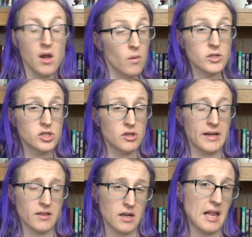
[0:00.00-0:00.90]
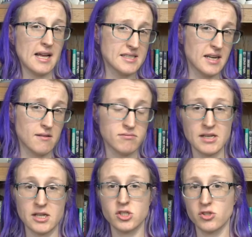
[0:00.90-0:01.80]
which is like the classic
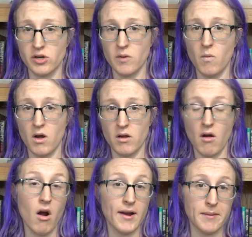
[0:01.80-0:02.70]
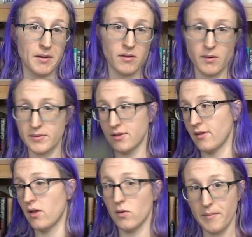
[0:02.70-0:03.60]
Section 31 argument. Like, we saw
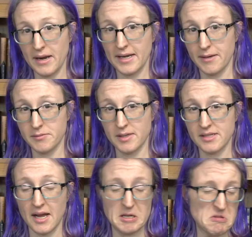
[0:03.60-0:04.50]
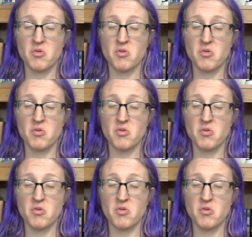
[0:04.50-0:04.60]
that all the way back in Deep Space Nine.